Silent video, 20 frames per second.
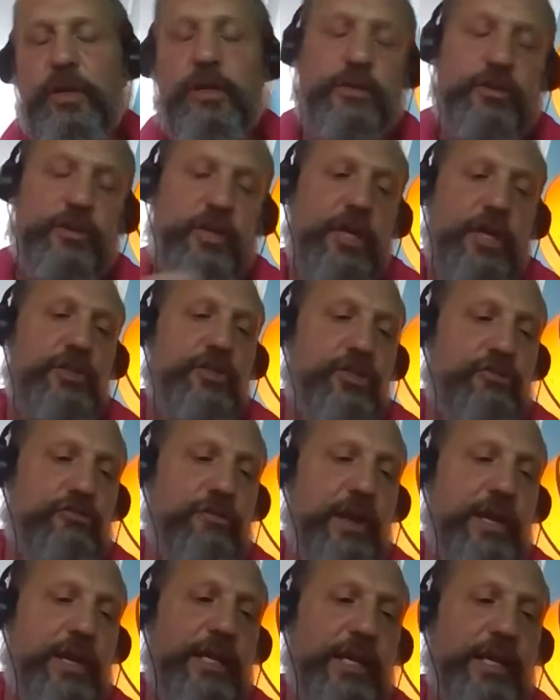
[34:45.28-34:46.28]
dance
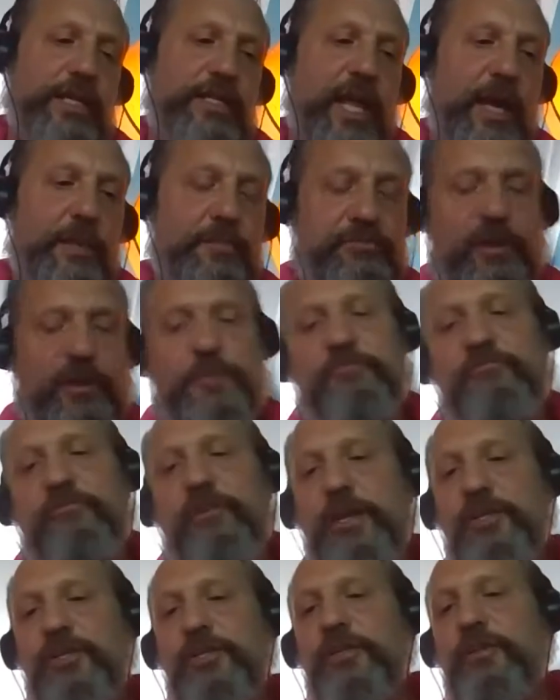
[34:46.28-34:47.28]
training is that
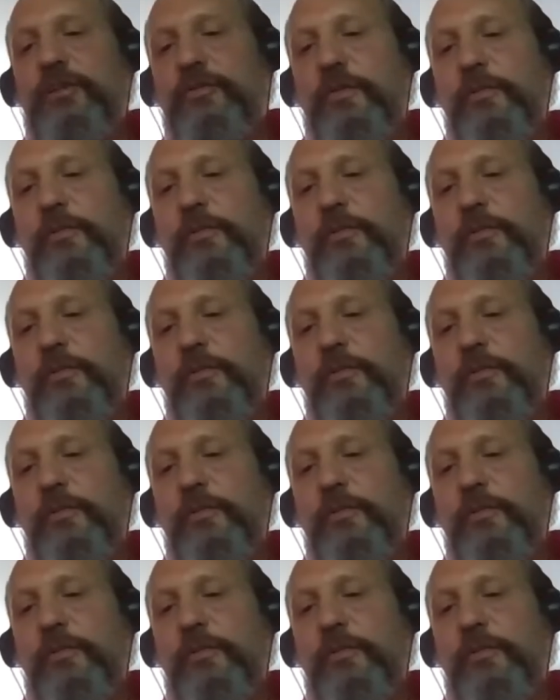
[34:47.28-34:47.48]
preparation of